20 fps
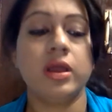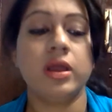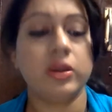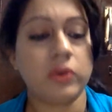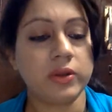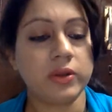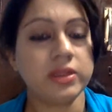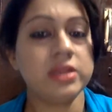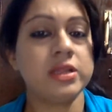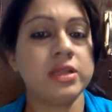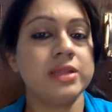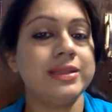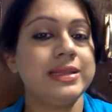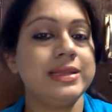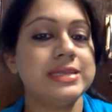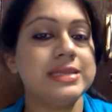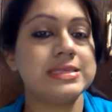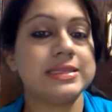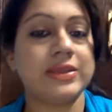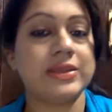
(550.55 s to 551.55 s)
Now, other than
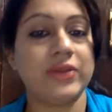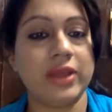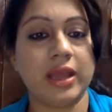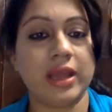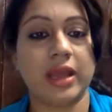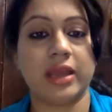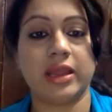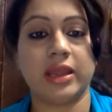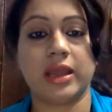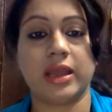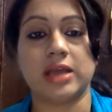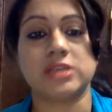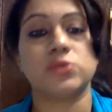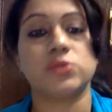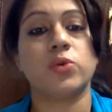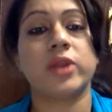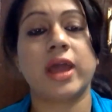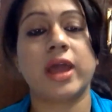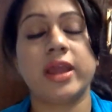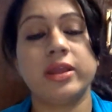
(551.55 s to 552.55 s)
these 3 areas,
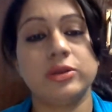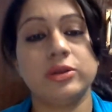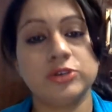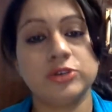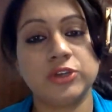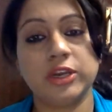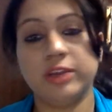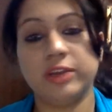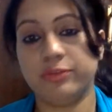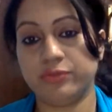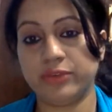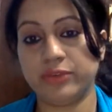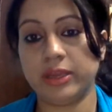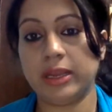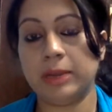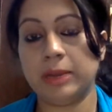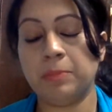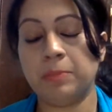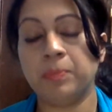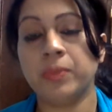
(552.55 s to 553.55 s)
what I usually
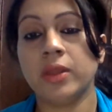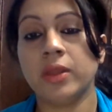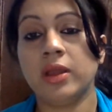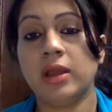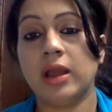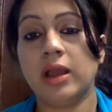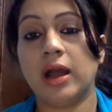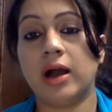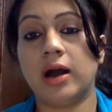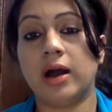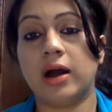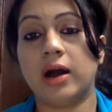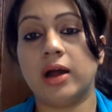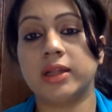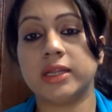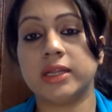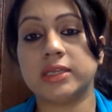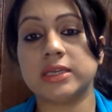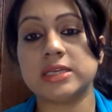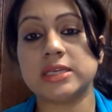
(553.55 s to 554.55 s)
feel
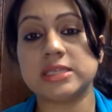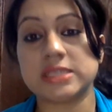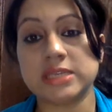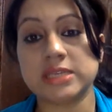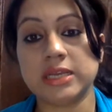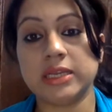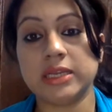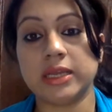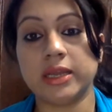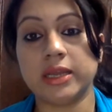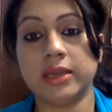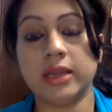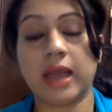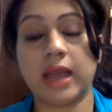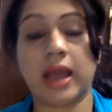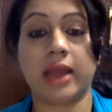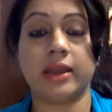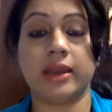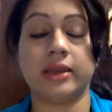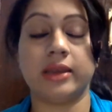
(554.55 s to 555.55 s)
that is needed
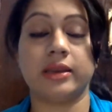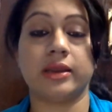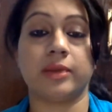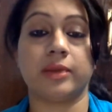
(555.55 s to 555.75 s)
and